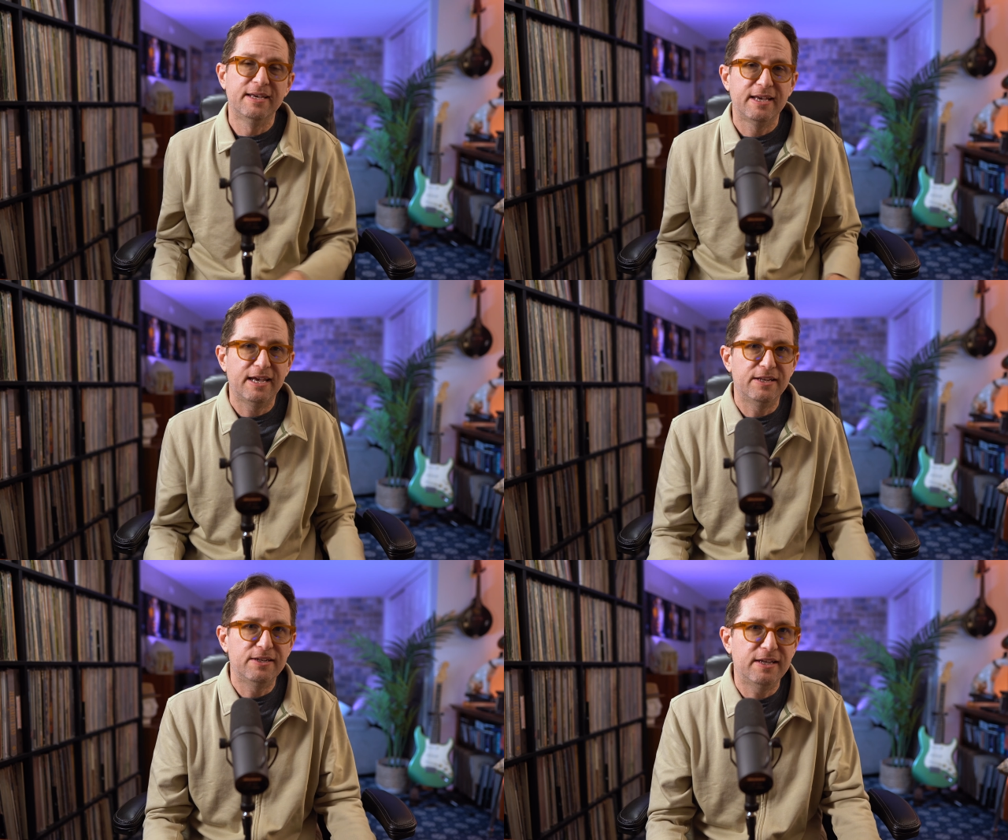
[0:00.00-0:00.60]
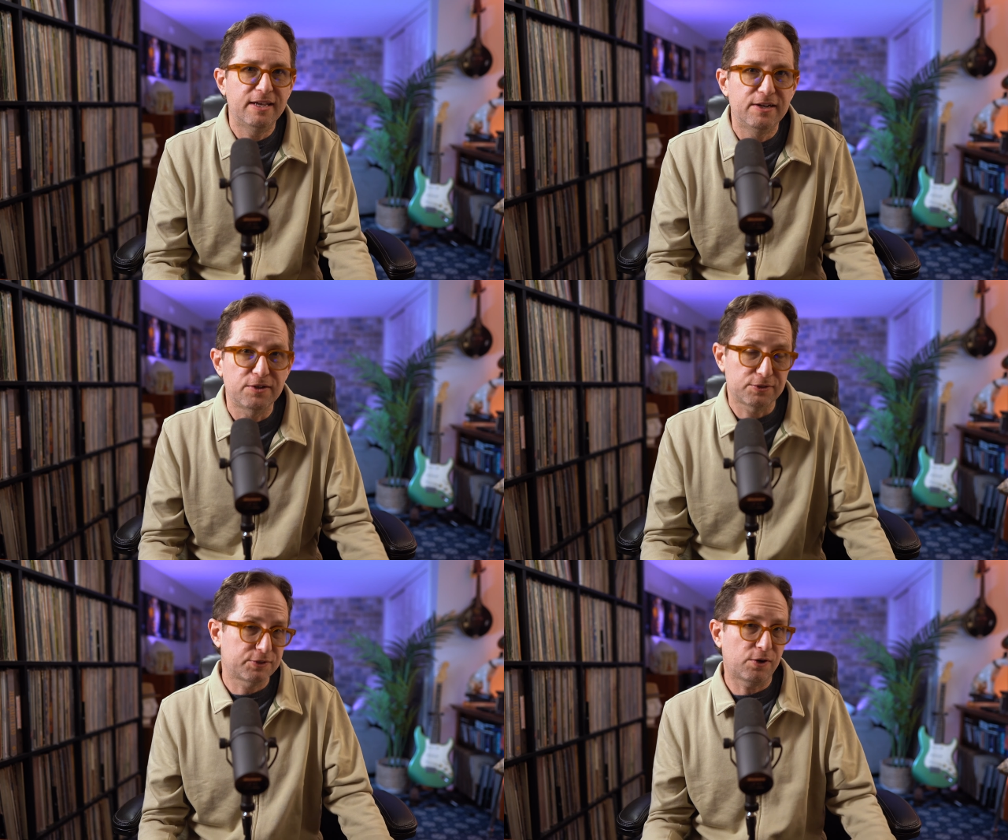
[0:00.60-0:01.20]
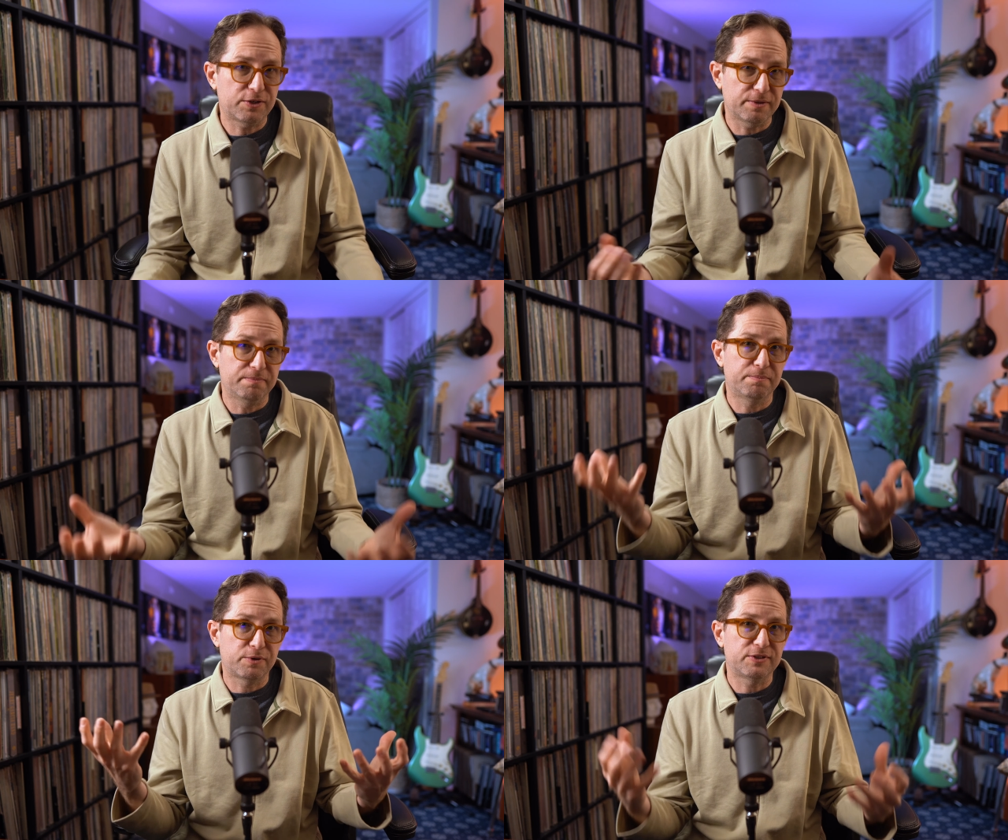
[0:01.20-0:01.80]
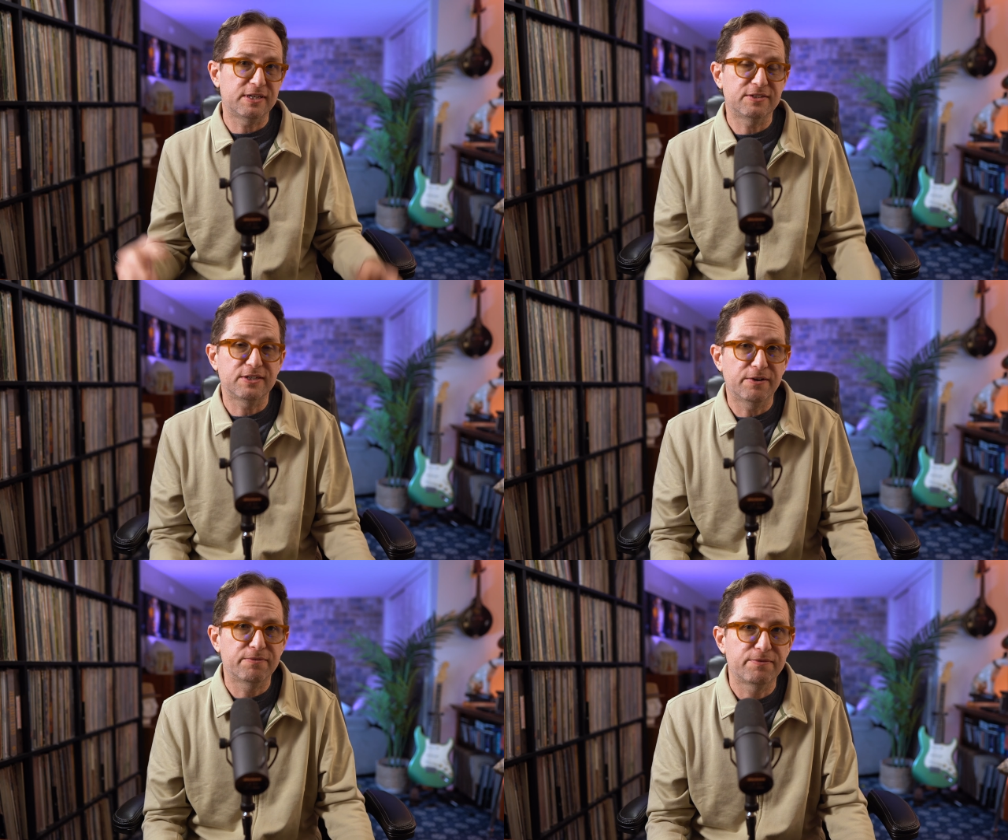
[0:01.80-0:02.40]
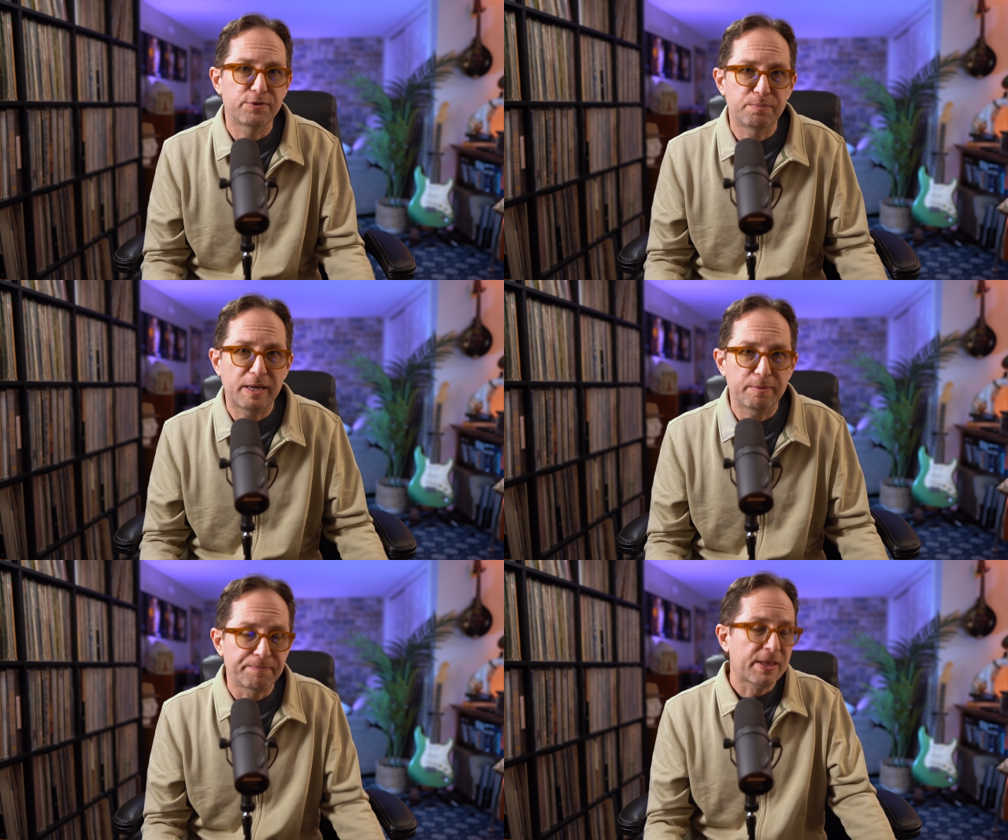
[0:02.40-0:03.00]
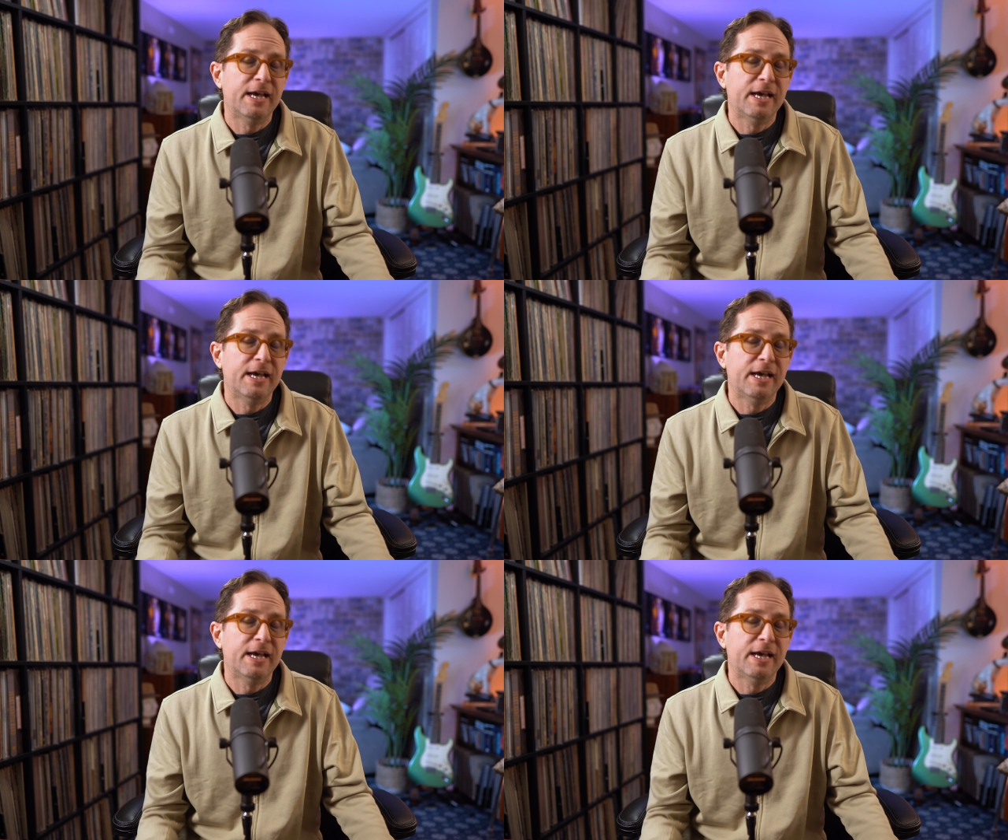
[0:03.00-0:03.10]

And it'll start to present itself through paper.